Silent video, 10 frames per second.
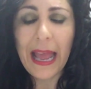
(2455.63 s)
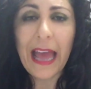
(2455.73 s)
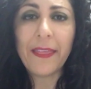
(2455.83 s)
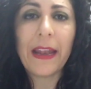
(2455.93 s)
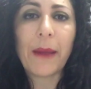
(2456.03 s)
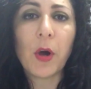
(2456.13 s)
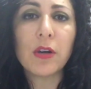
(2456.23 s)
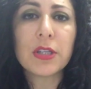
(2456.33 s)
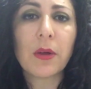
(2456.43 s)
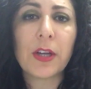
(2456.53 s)
And then I'm
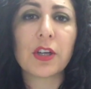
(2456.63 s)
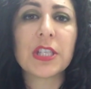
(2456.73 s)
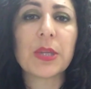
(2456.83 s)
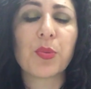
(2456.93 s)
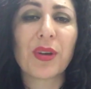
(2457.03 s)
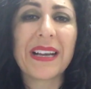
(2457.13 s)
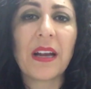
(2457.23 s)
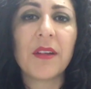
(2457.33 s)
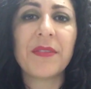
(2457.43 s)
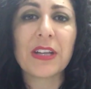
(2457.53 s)
also under
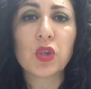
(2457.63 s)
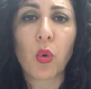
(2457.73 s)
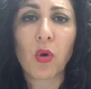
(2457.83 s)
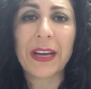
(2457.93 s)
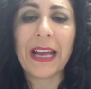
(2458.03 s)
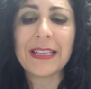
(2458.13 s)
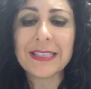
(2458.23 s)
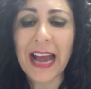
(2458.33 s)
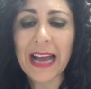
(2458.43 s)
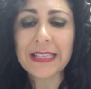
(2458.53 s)

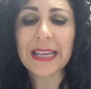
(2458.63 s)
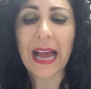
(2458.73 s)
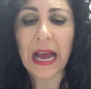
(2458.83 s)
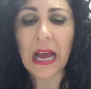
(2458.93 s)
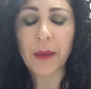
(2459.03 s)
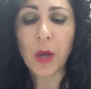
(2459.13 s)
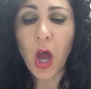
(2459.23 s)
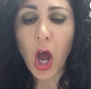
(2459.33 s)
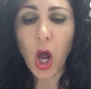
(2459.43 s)
SabrinaVictoria.com.